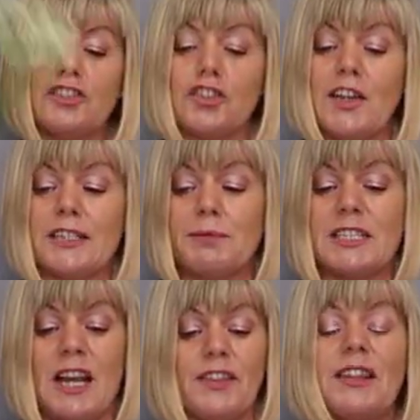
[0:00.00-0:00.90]
and
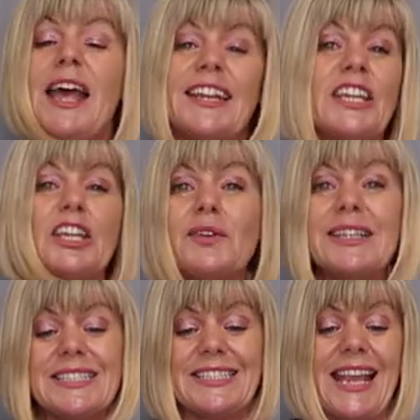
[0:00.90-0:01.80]
treatment of it that you
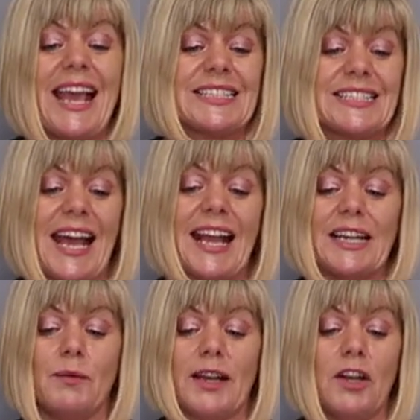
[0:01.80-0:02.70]
can see
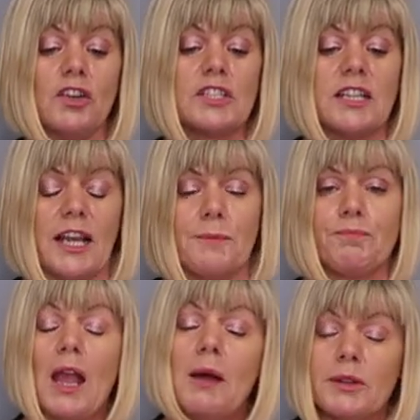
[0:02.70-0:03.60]
exactly what it looks like.
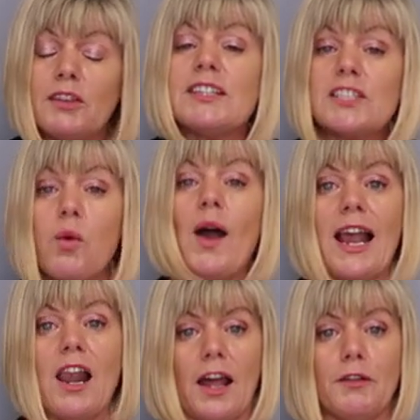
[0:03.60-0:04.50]
But there is
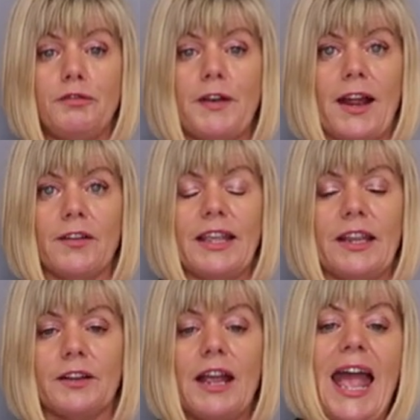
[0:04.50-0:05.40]
quite a lot of flower
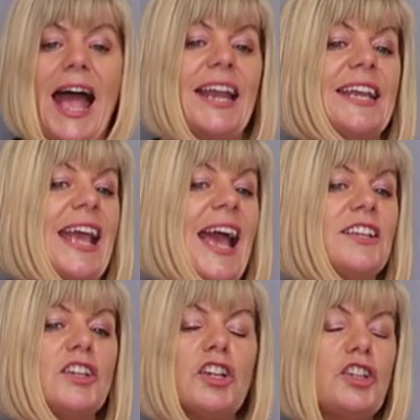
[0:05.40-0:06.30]
here. And
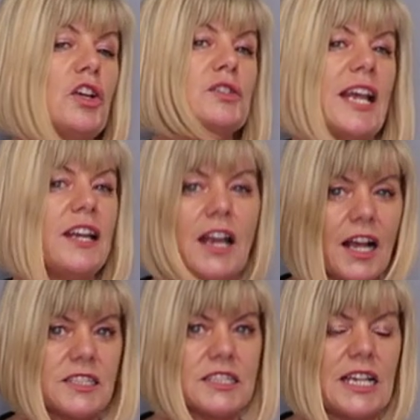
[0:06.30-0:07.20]
again, you can use it in
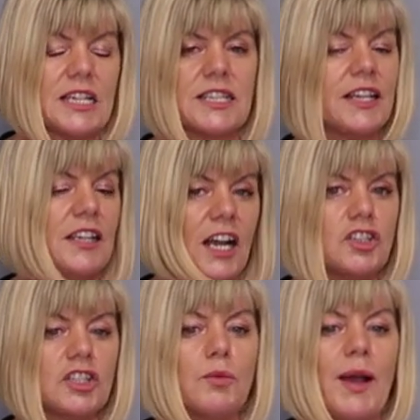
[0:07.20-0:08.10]
lots of things, like not
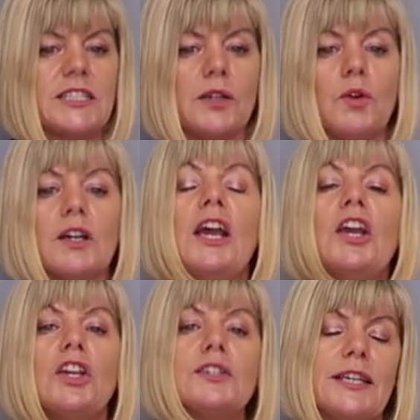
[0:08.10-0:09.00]
just wedding work,
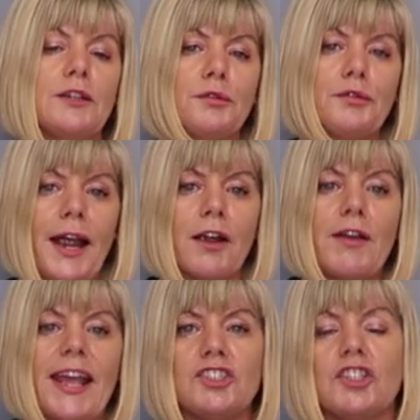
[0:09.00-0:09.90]
use it in your flower
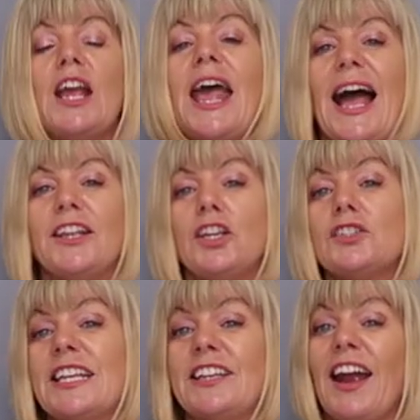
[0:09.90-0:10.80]
arranging and
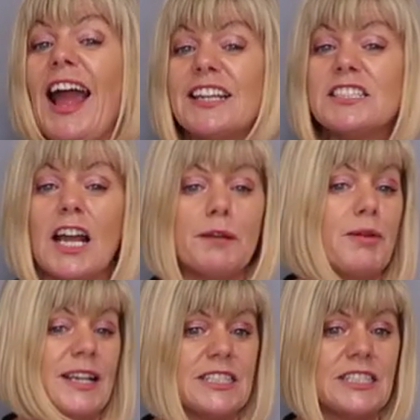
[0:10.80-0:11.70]
use it in your hand-tied
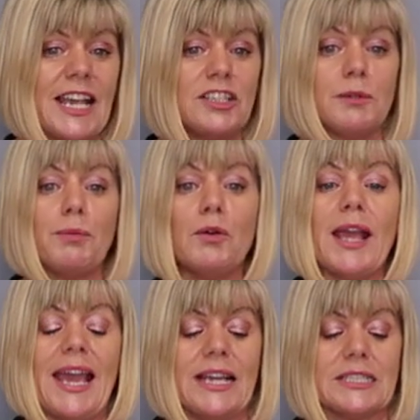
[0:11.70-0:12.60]
presentation
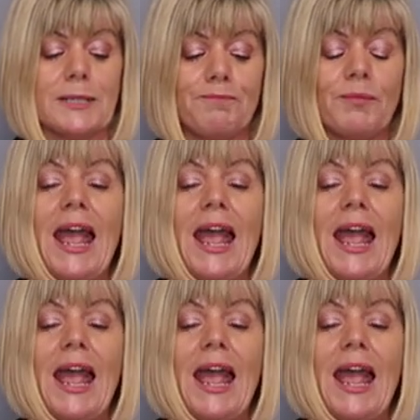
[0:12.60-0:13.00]
bouquets.